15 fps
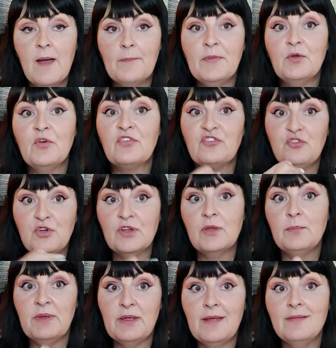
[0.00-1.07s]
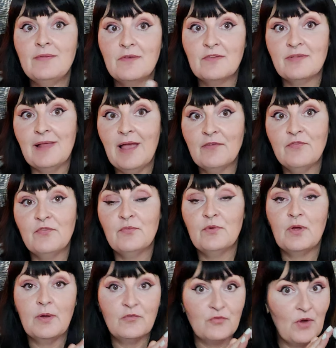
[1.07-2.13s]
Because you're going to be in this life
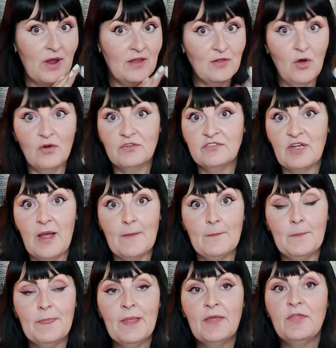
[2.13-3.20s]
for a long time.